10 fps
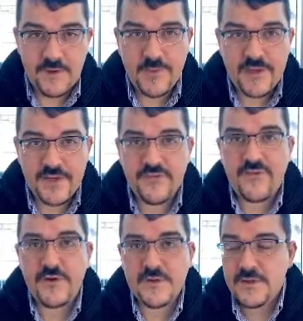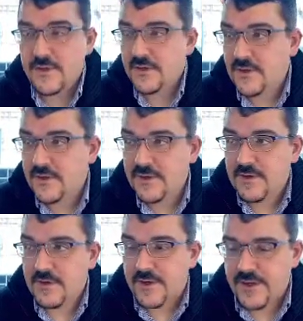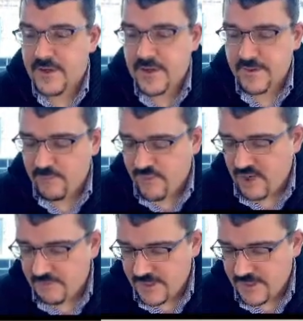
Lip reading: bit different. I'm probably